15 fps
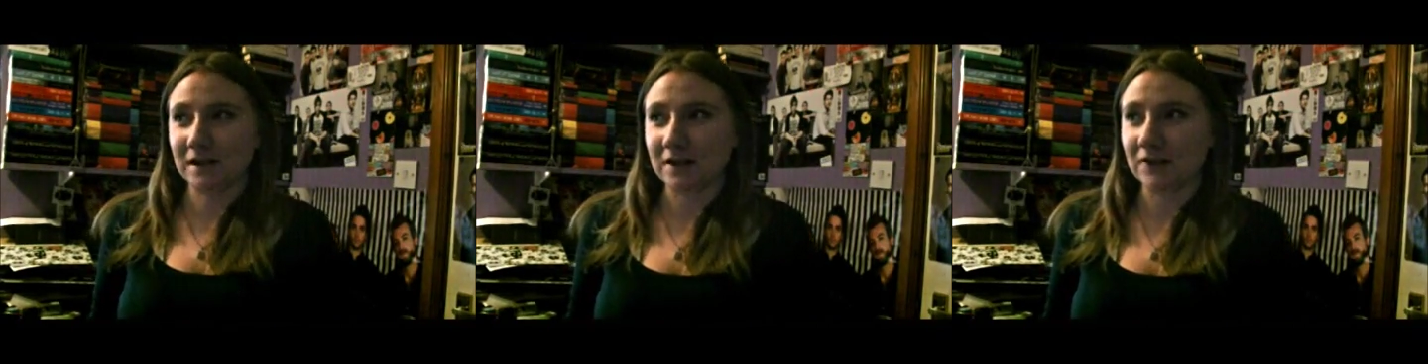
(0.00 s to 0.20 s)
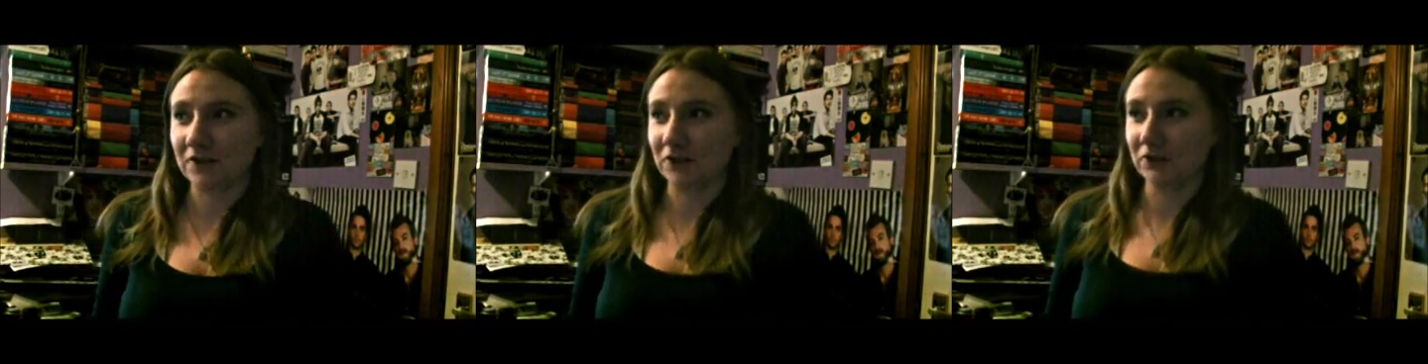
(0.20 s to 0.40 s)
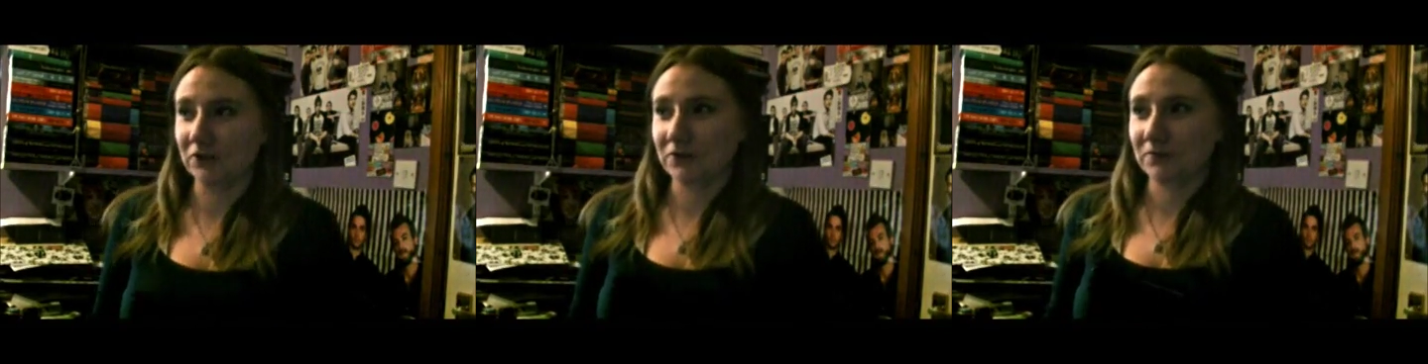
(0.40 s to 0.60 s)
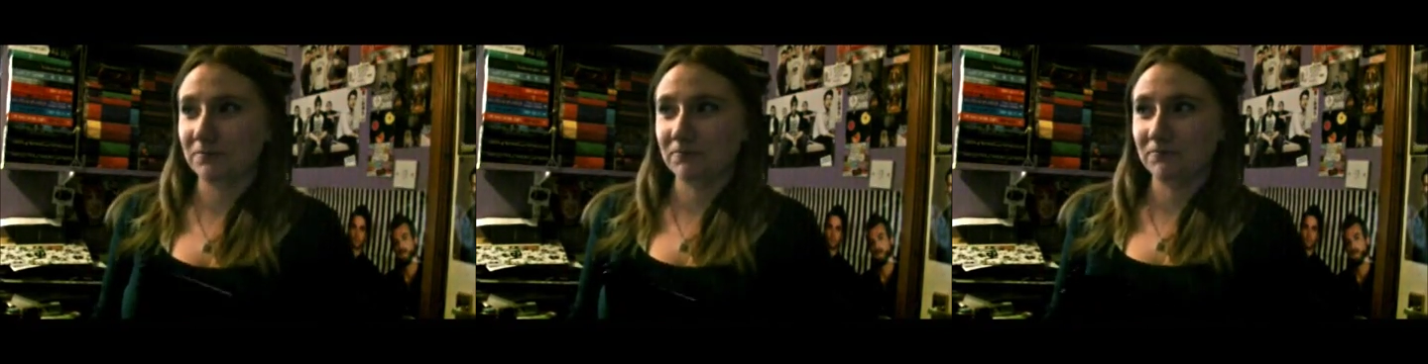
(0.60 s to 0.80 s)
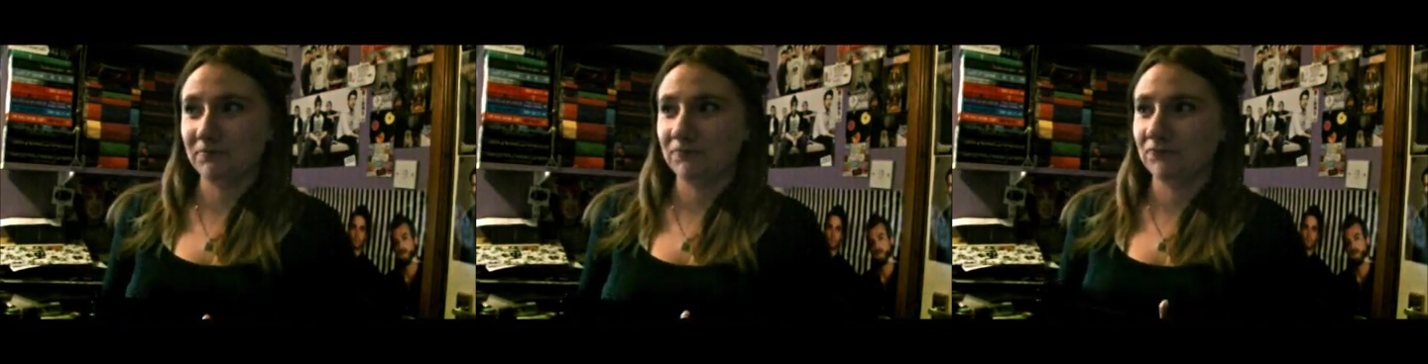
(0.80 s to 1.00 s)
Like there's
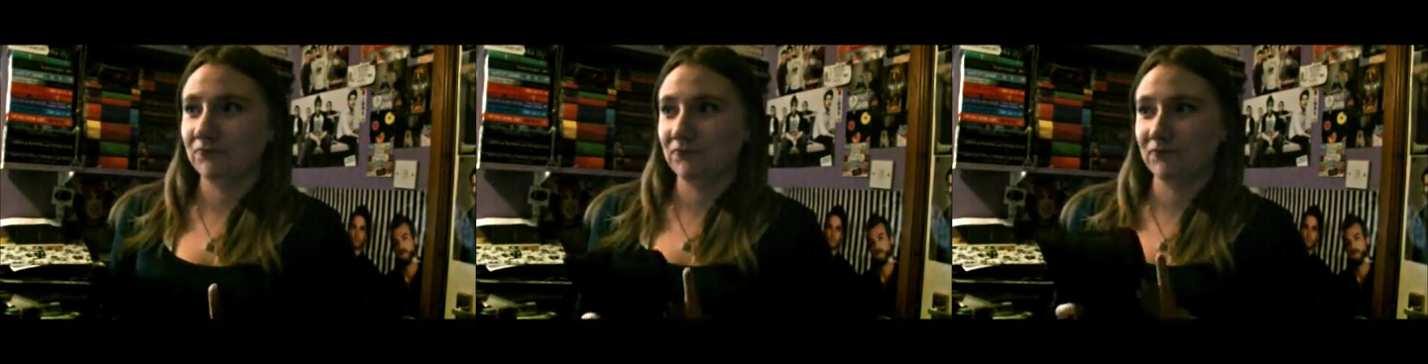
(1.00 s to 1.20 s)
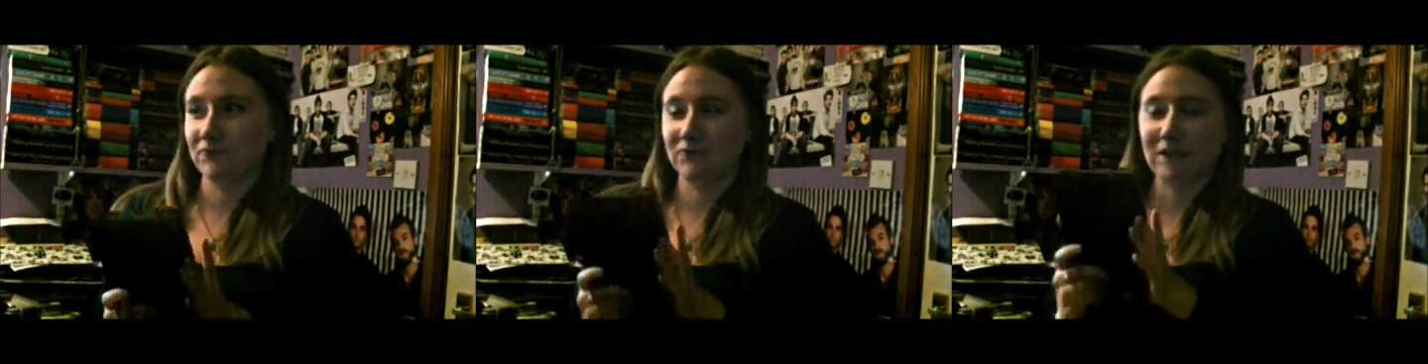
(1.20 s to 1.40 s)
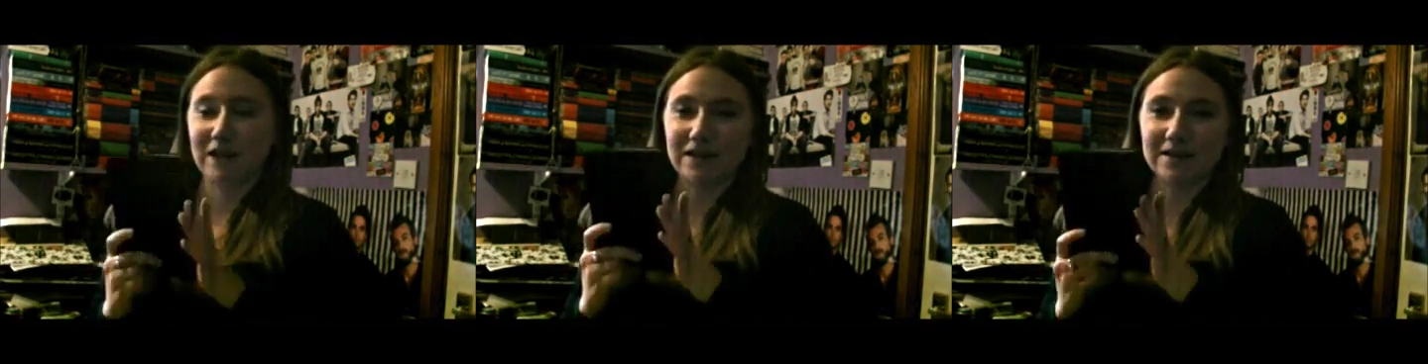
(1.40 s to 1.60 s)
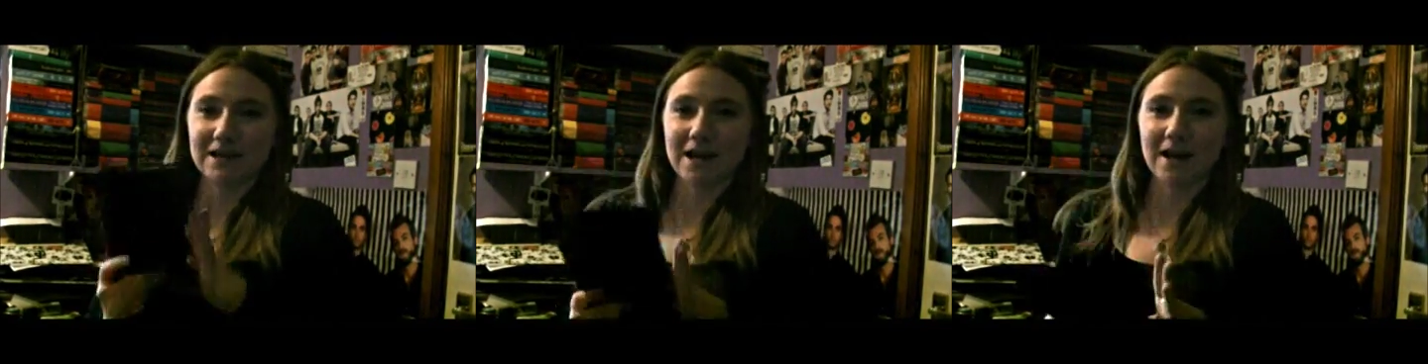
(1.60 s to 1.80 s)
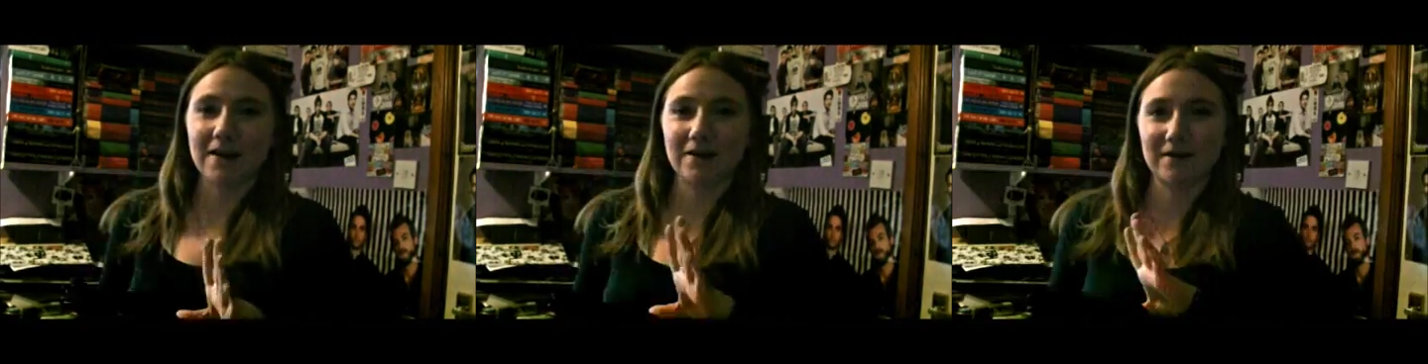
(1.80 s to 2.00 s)

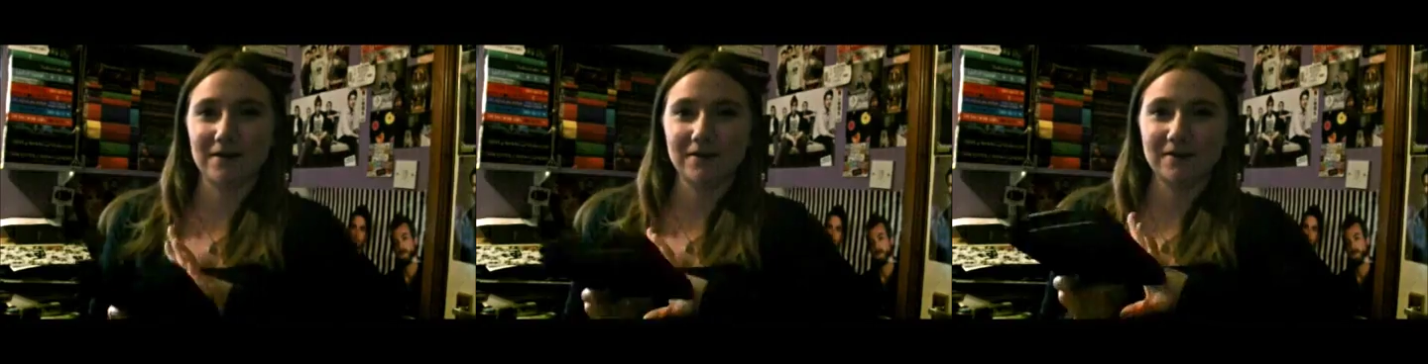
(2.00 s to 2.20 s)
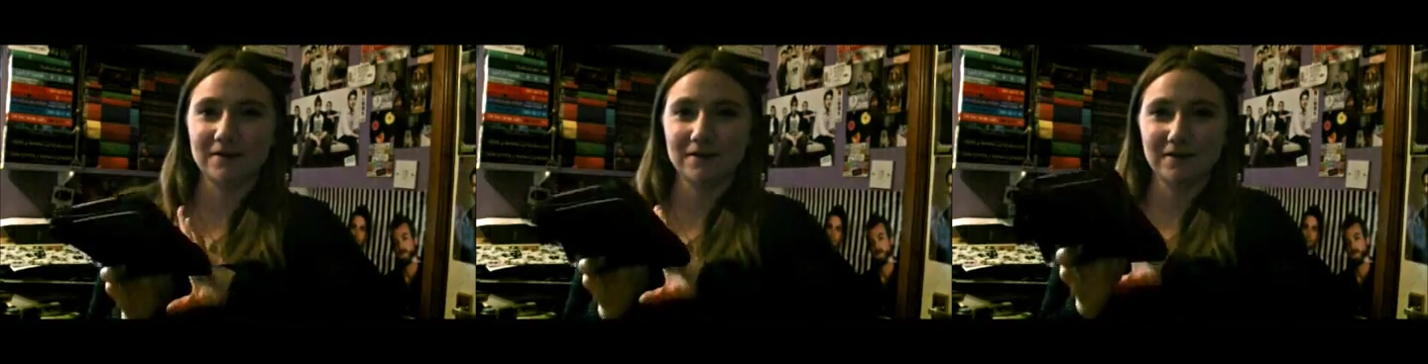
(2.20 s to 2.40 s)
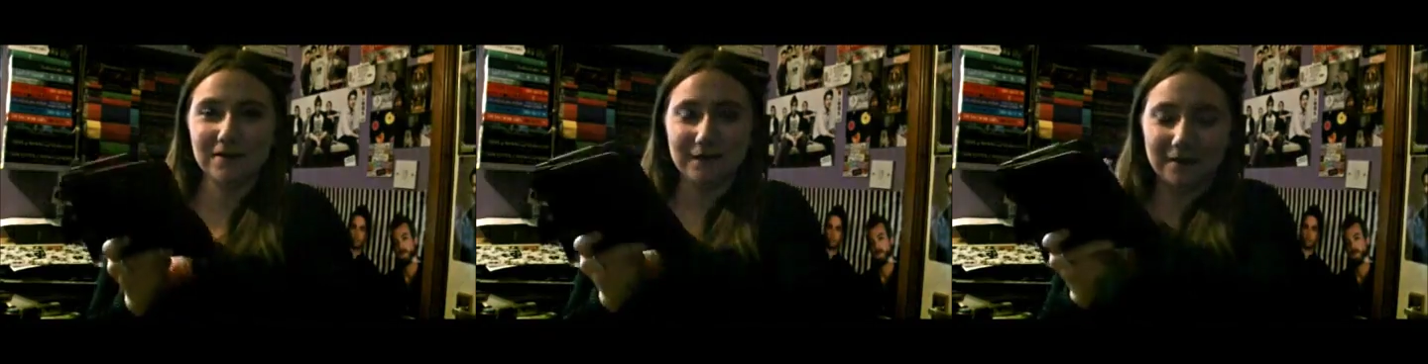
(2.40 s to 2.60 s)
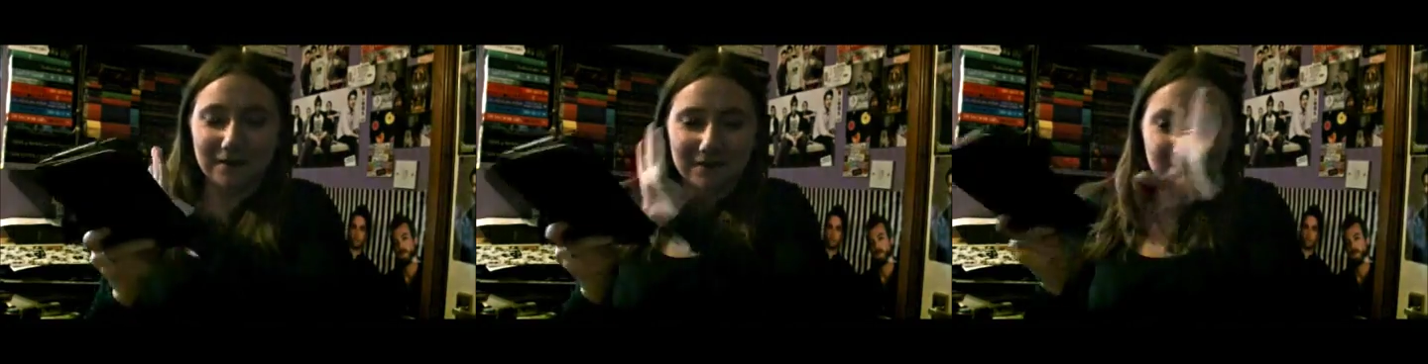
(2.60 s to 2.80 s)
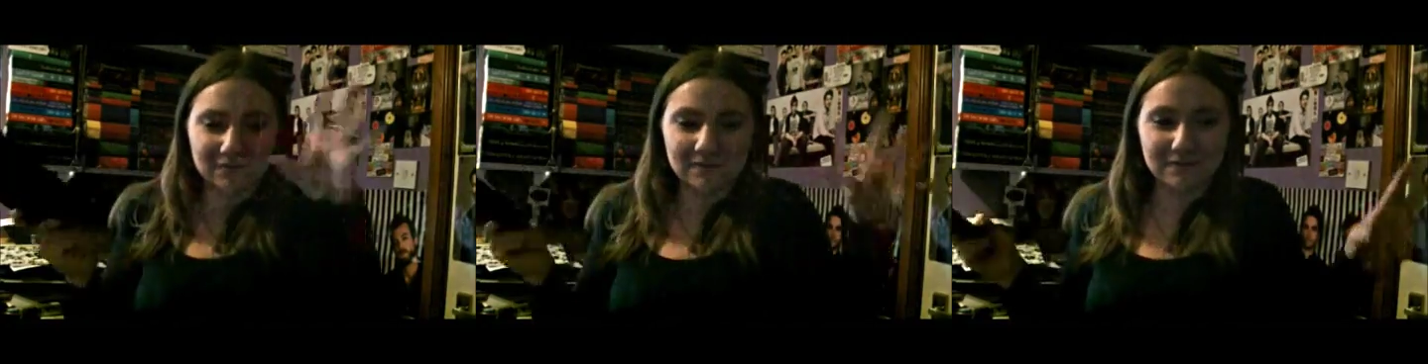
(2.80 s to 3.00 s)
entire like
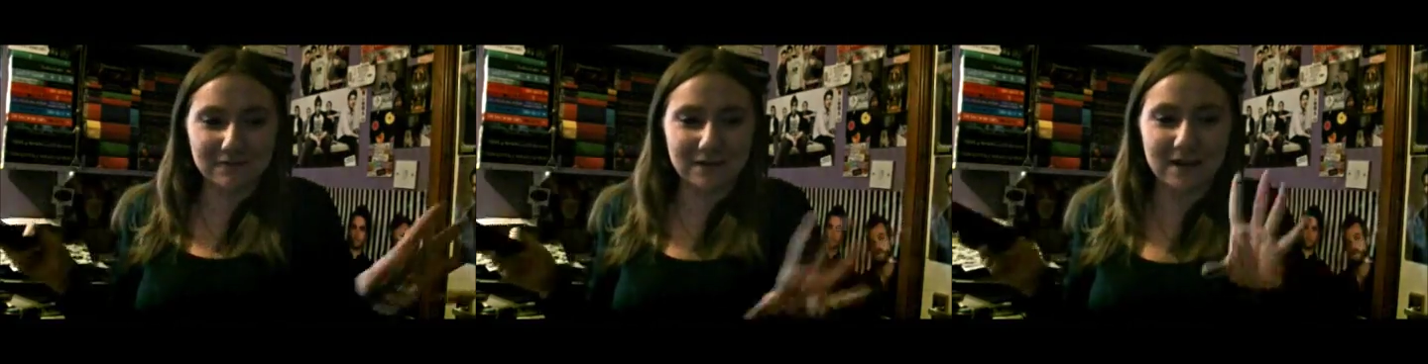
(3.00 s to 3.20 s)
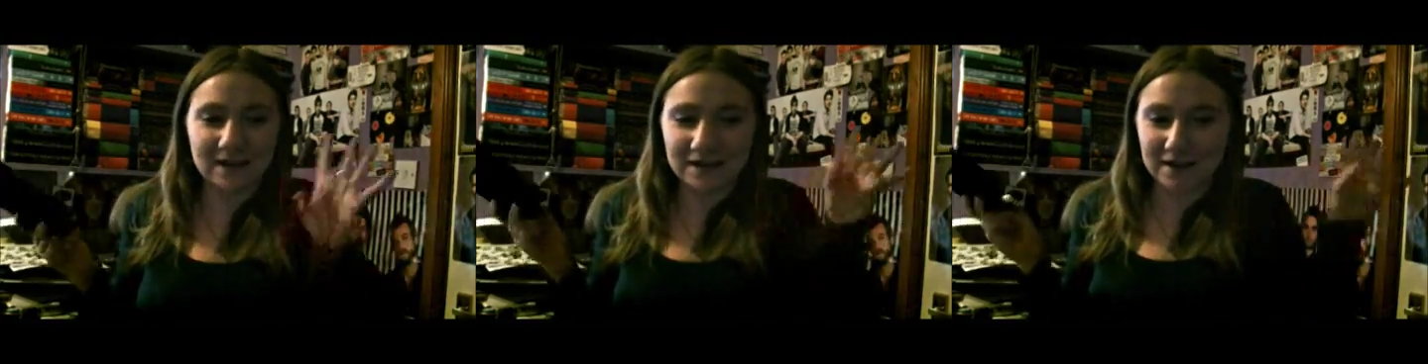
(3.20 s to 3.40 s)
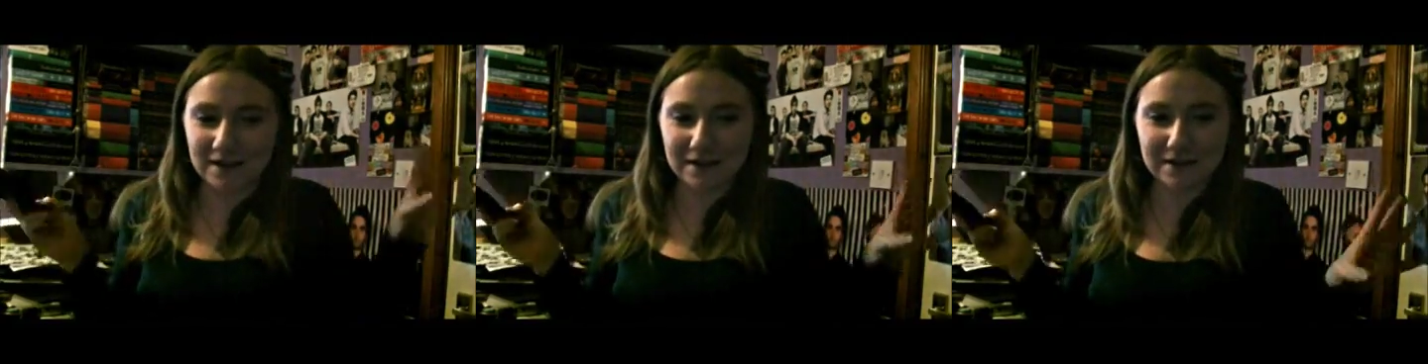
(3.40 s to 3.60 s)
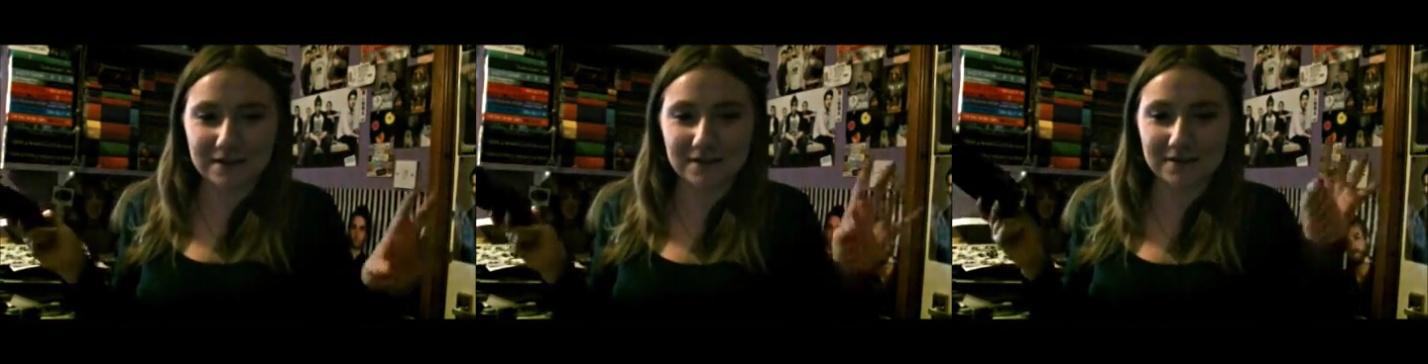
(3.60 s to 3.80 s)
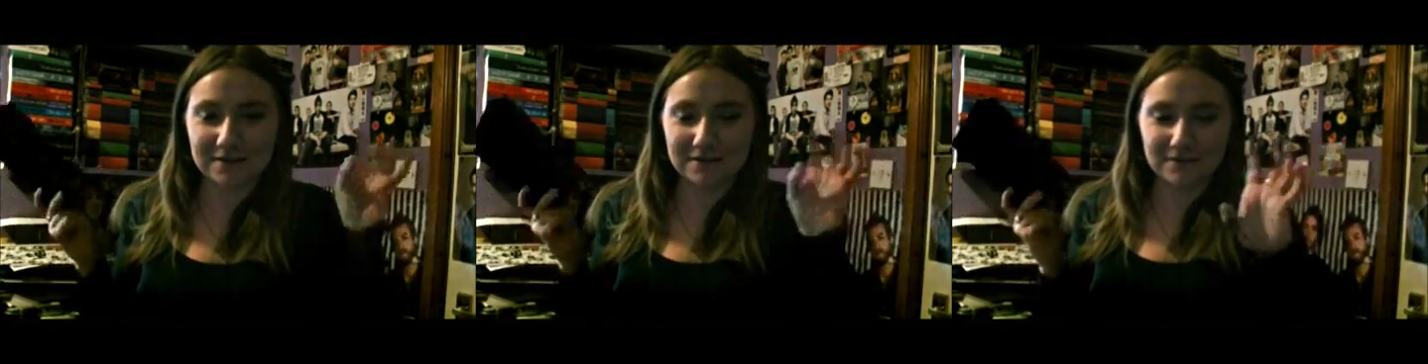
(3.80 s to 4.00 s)

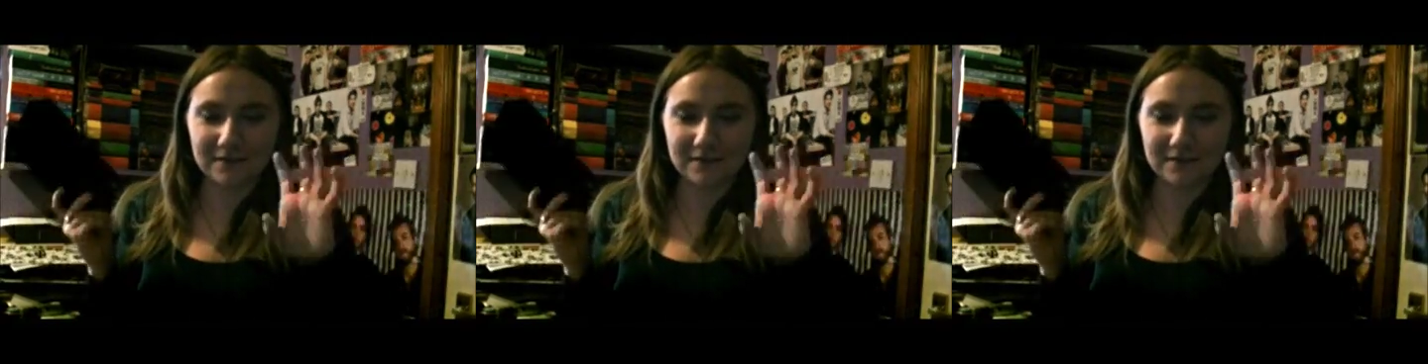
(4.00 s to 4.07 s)
80s